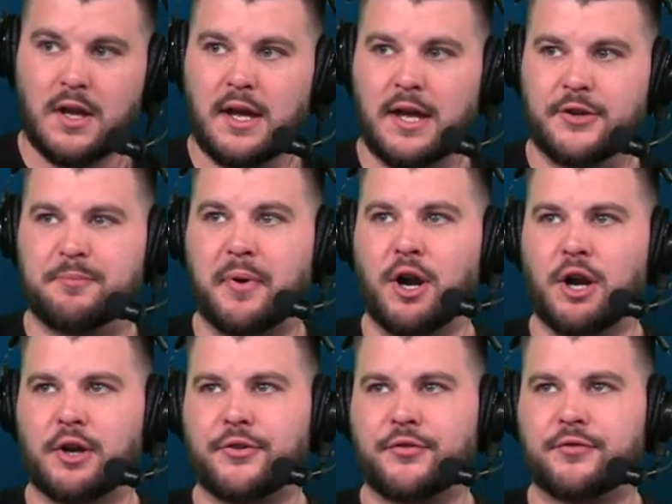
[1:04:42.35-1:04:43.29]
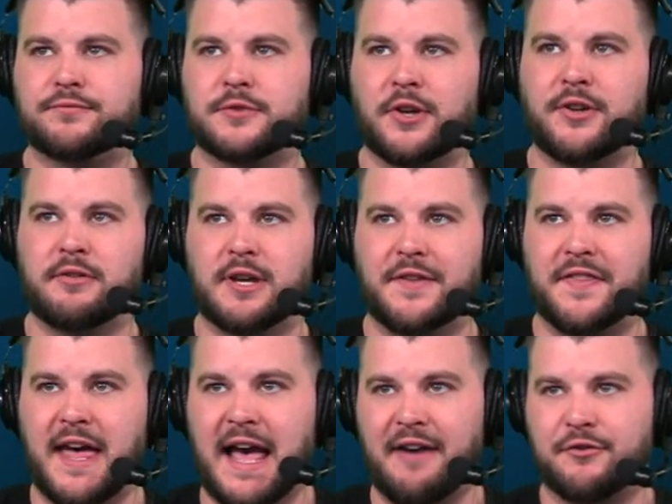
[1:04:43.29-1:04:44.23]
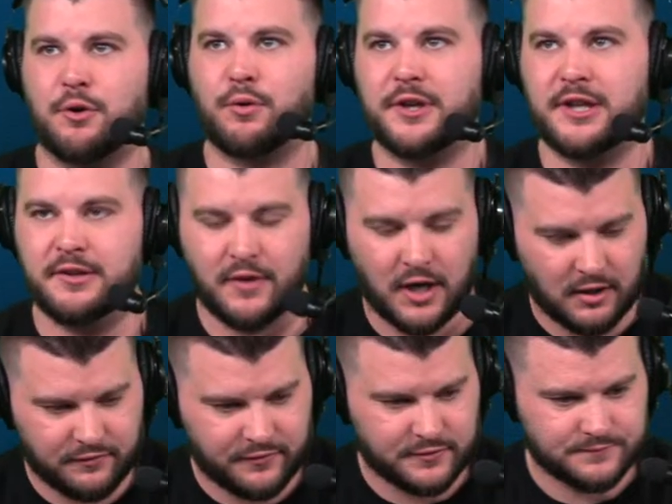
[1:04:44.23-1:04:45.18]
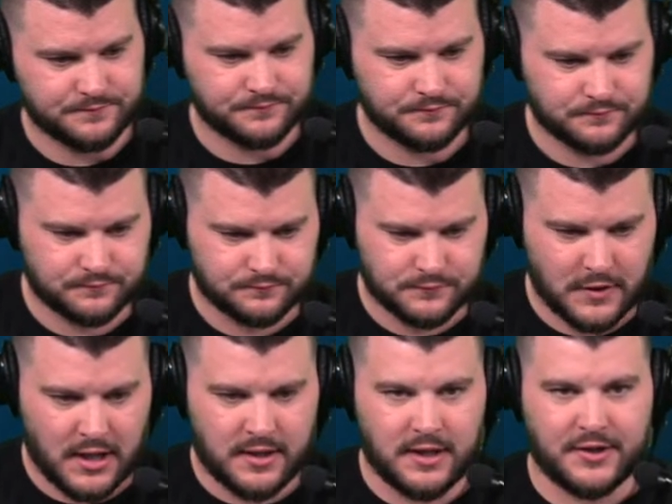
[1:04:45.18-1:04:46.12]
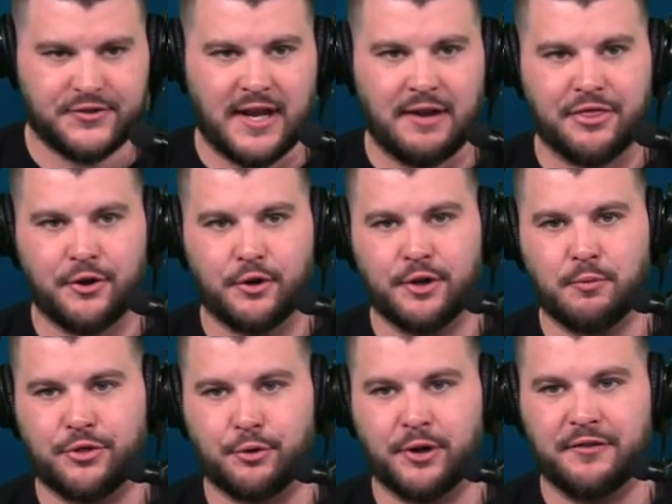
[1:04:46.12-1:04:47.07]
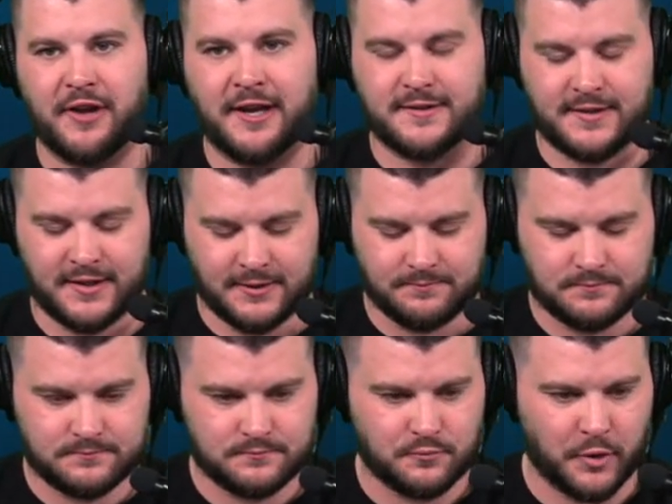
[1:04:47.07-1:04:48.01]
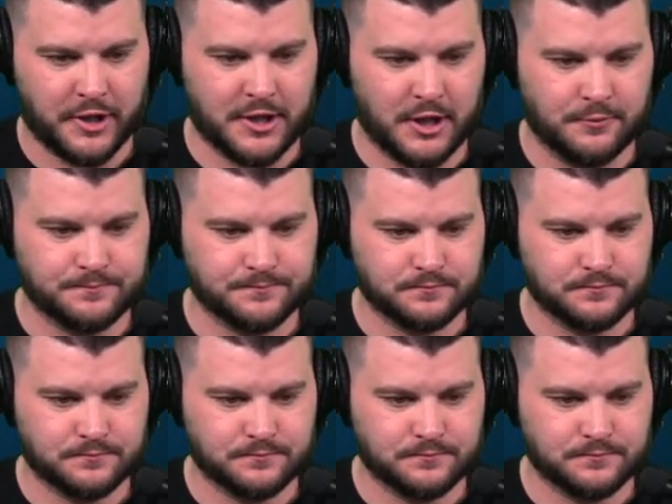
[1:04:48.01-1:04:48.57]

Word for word: As Burks doesn't even get the half-court heave off. Knicks down thirty-three to eighteen. Way to go.